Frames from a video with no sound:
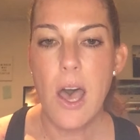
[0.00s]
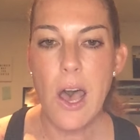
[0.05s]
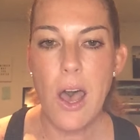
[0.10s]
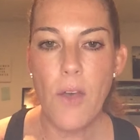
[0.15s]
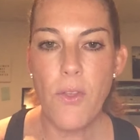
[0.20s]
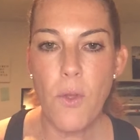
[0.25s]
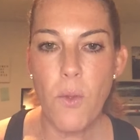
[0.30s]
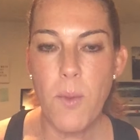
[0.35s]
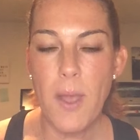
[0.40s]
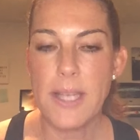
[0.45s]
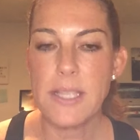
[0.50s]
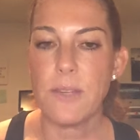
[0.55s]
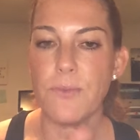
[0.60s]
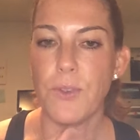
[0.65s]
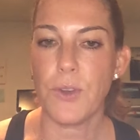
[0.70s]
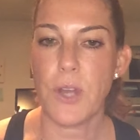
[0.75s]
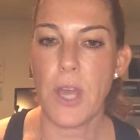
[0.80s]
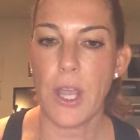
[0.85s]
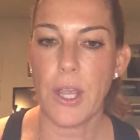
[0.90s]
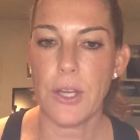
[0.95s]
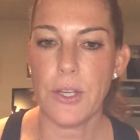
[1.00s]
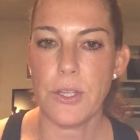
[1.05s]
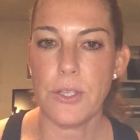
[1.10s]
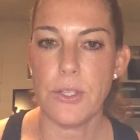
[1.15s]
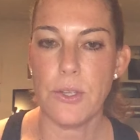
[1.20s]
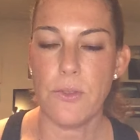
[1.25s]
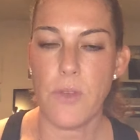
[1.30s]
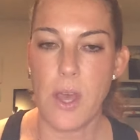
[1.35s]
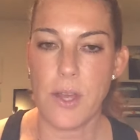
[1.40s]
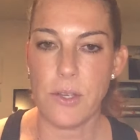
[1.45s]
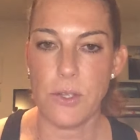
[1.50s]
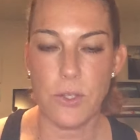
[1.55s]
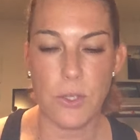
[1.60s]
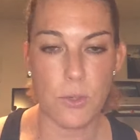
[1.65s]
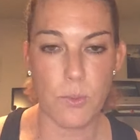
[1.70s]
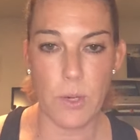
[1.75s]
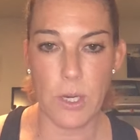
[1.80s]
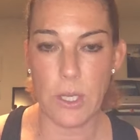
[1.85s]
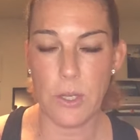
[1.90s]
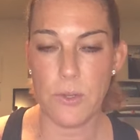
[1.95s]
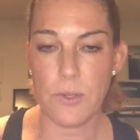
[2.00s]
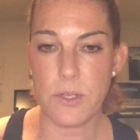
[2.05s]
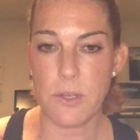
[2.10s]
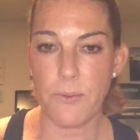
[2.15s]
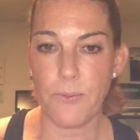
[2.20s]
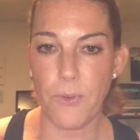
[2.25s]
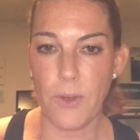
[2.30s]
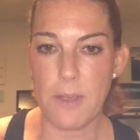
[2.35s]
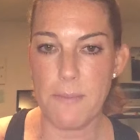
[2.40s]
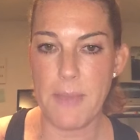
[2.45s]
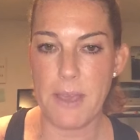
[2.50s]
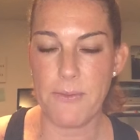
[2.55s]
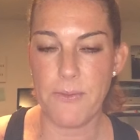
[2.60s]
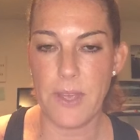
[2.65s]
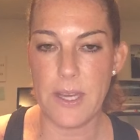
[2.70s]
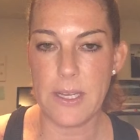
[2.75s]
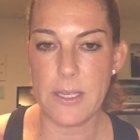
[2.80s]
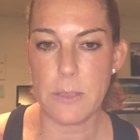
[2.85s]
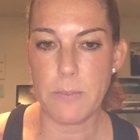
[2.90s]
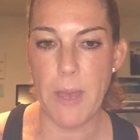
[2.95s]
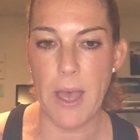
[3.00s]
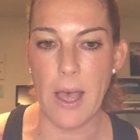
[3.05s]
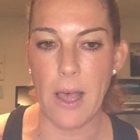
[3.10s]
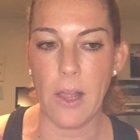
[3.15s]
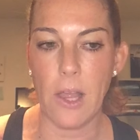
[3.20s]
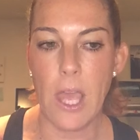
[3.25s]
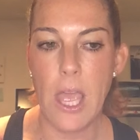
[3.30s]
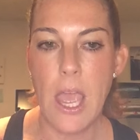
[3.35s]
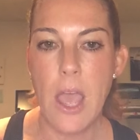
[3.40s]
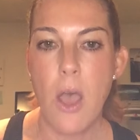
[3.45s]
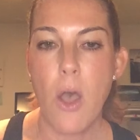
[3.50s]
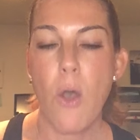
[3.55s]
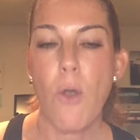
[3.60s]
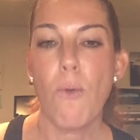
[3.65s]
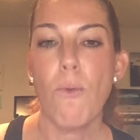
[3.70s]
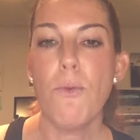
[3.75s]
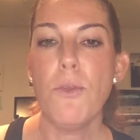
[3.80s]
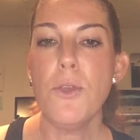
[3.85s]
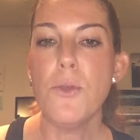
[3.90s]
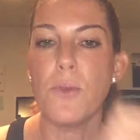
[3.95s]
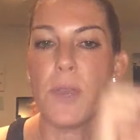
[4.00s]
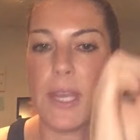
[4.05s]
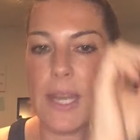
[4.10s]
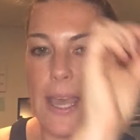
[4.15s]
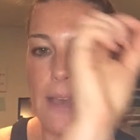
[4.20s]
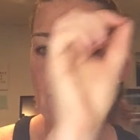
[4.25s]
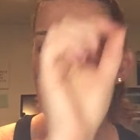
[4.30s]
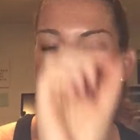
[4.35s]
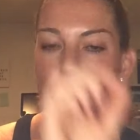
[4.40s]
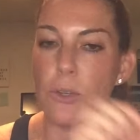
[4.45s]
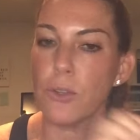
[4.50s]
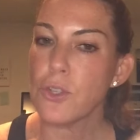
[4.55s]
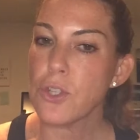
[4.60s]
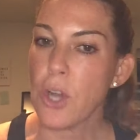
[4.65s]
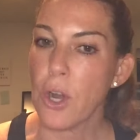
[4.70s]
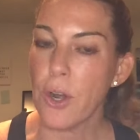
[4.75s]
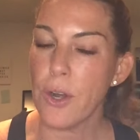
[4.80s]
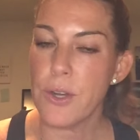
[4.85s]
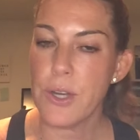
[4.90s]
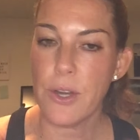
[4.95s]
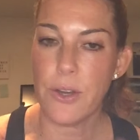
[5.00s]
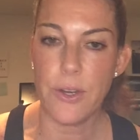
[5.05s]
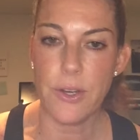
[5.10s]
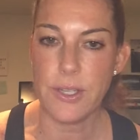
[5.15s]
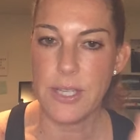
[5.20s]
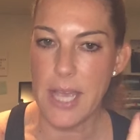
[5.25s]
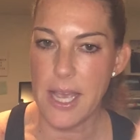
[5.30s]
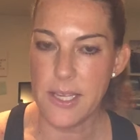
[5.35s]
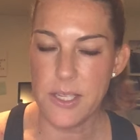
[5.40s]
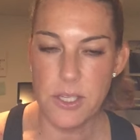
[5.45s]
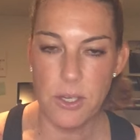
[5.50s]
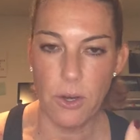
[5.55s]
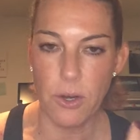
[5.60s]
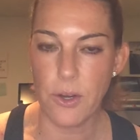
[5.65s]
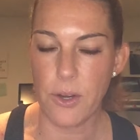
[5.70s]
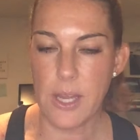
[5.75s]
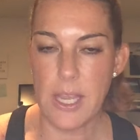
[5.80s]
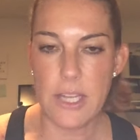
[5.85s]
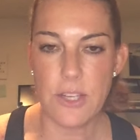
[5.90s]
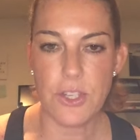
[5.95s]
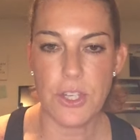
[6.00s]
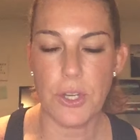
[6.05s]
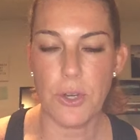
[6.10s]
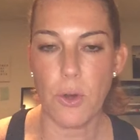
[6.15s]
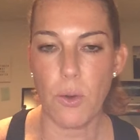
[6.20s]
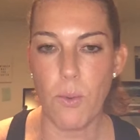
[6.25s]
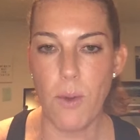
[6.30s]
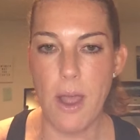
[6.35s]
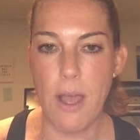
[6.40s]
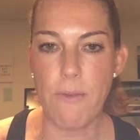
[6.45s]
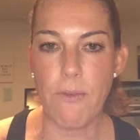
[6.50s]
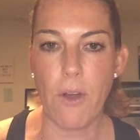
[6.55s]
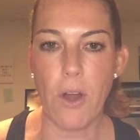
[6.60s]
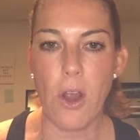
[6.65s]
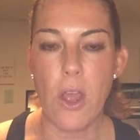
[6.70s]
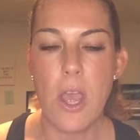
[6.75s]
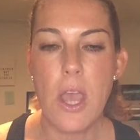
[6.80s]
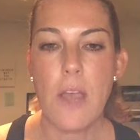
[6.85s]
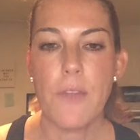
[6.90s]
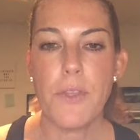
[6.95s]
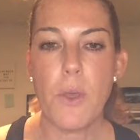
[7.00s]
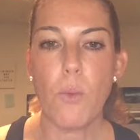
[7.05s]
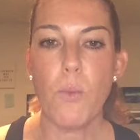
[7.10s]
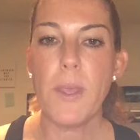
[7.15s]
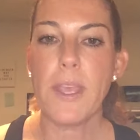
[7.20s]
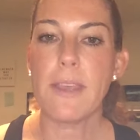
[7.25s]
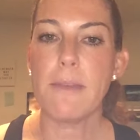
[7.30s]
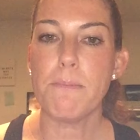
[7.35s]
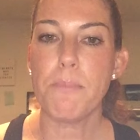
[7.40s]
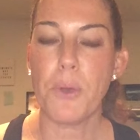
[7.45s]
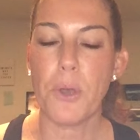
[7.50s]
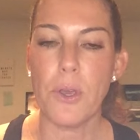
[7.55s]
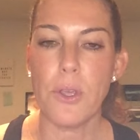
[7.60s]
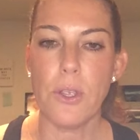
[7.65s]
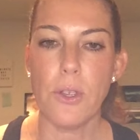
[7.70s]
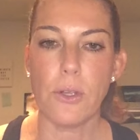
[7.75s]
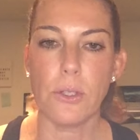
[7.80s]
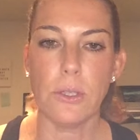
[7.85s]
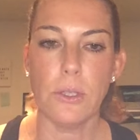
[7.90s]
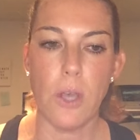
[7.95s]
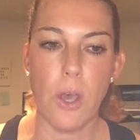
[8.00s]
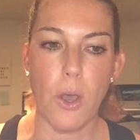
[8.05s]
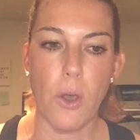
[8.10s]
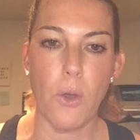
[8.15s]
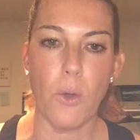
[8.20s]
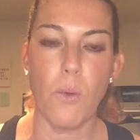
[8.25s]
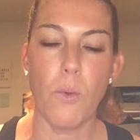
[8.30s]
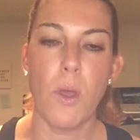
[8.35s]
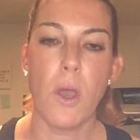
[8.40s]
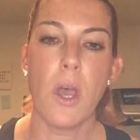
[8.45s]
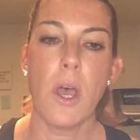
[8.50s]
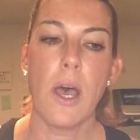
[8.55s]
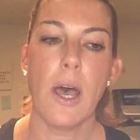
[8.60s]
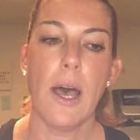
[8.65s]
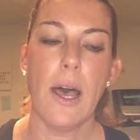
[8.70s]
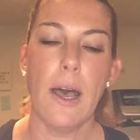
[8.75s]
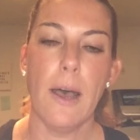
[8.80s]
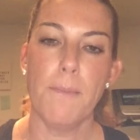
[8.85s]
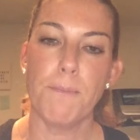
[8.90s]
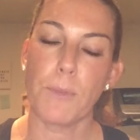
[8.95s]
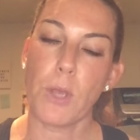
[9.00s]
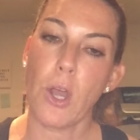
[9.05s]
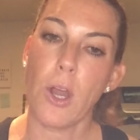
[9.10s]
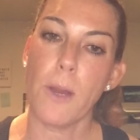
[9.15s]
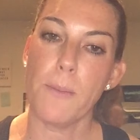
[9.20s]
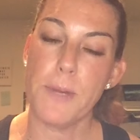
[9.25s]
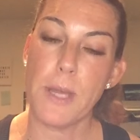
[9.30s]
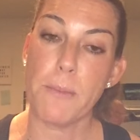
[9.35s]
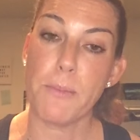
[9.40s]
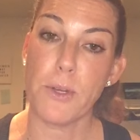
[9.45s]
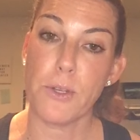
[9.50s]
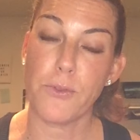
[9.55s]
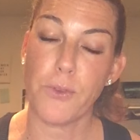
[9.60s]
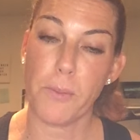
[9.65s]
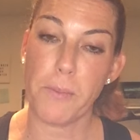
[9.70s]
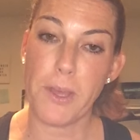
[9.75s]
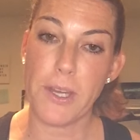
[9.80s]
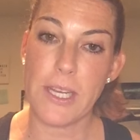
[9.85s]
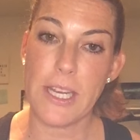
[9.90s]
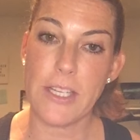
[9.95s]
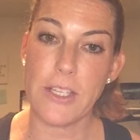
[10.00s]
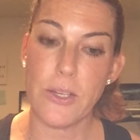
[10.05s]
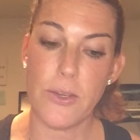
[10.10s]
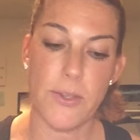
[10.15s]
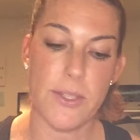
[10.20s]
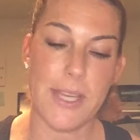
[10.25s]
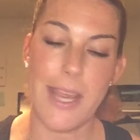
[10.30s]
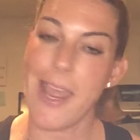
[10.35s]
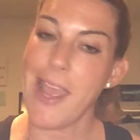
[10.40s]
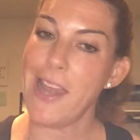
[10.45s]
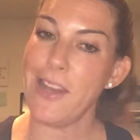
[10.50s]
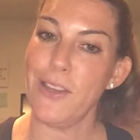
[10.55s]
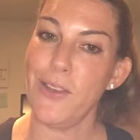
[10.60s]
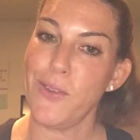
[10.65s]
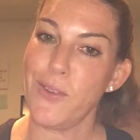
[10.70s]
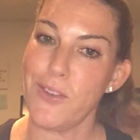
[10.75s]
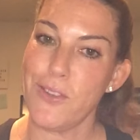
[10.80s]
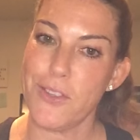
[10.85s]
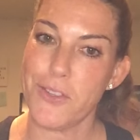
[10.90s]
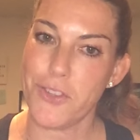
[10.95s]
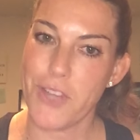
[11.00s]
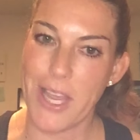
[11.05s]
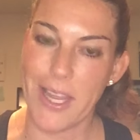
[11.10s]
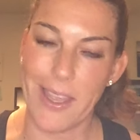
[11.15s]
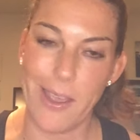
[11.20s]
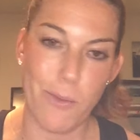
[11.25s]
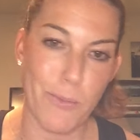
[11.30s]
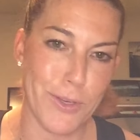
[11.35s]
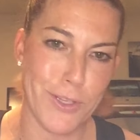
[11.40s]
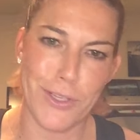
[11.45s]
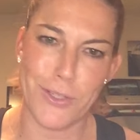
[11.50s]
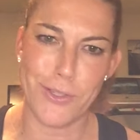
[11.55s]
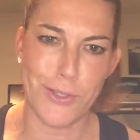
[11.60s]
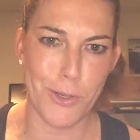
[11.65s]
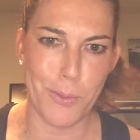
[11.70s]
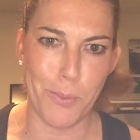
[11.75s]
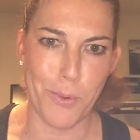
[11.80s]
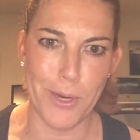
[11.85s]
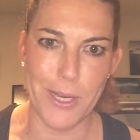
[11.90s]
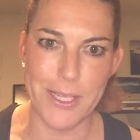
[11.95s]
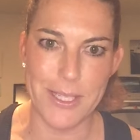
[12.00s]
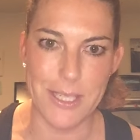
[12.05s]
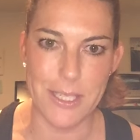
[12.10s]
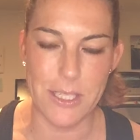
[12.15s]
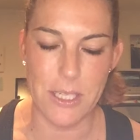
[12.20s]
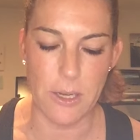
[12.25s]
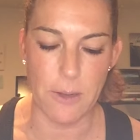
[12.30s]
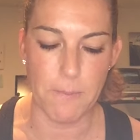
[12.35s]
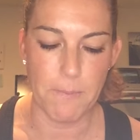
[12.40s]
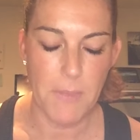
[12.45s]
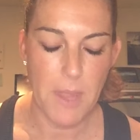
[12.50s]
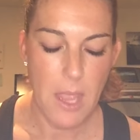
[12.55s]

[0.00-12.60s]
Otherwise, if you're not gonna do that, you just wanna use the free MyFitnessPal, you can have a little chart near your desk or your kitchen or wherever that we can put your low carb numbers for Monday, Tuesday, and you can just check it, which is super easy too.